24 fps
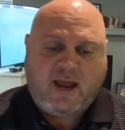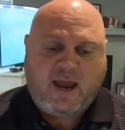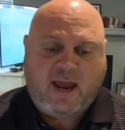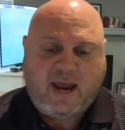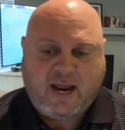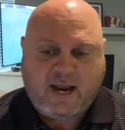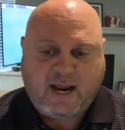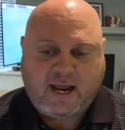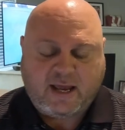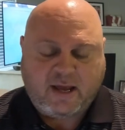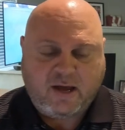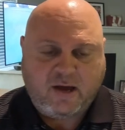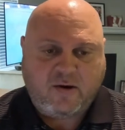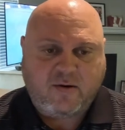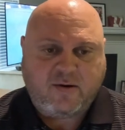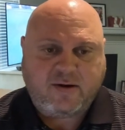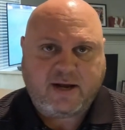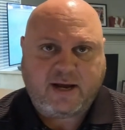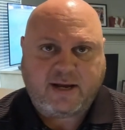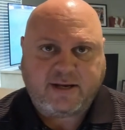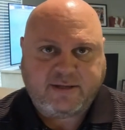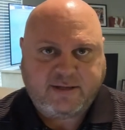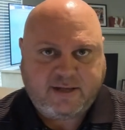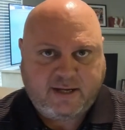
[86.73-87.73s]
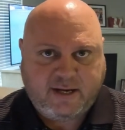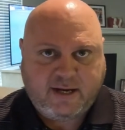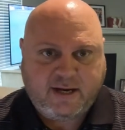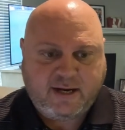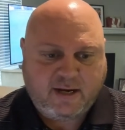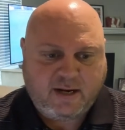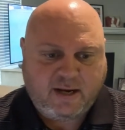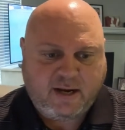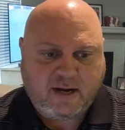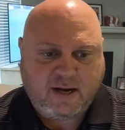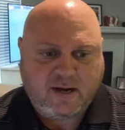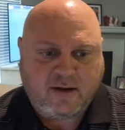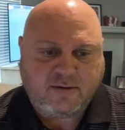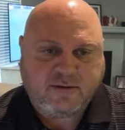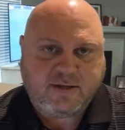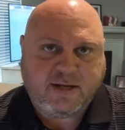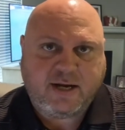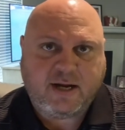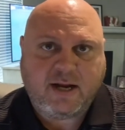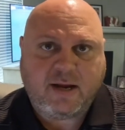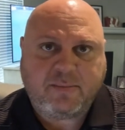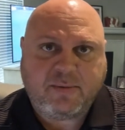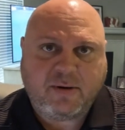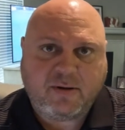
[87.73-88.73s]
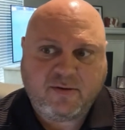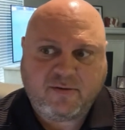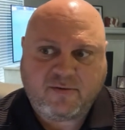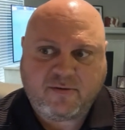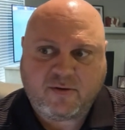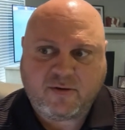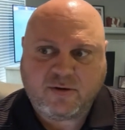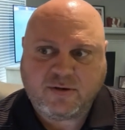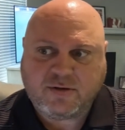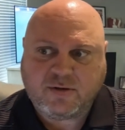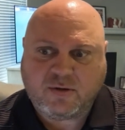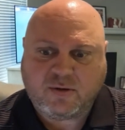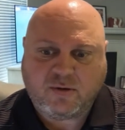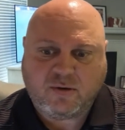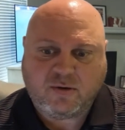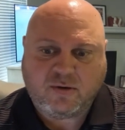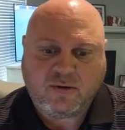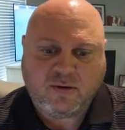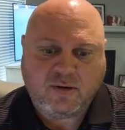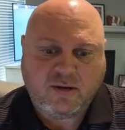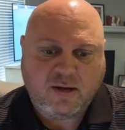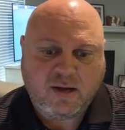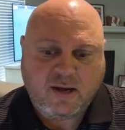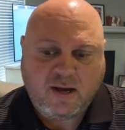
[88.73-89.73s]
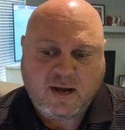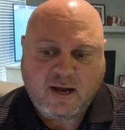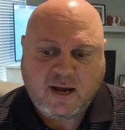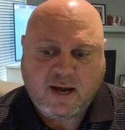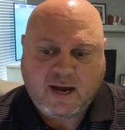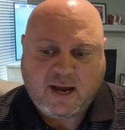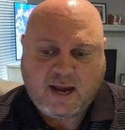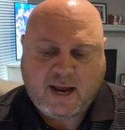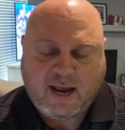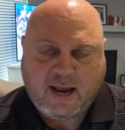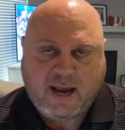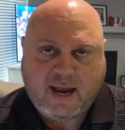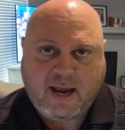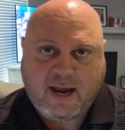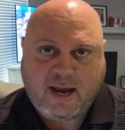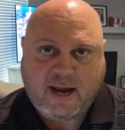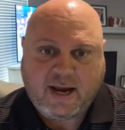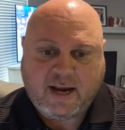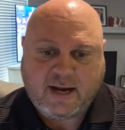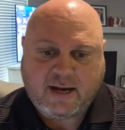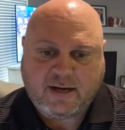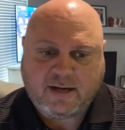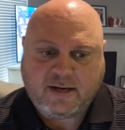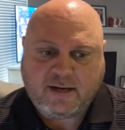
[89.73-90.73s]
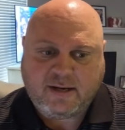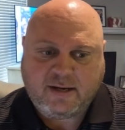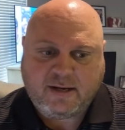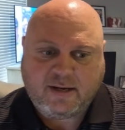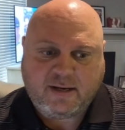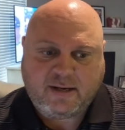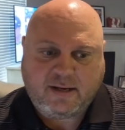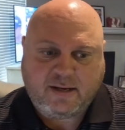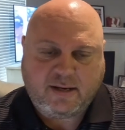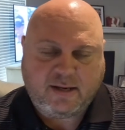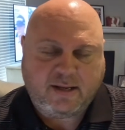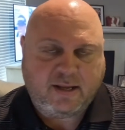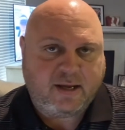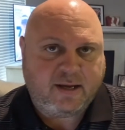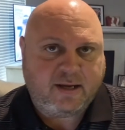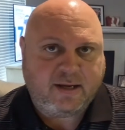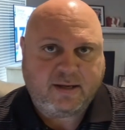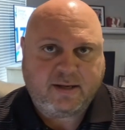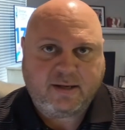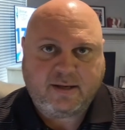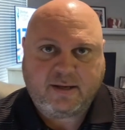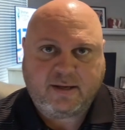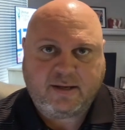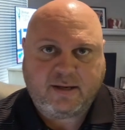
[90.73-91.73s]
and I go and I tee it up on the first hole, and I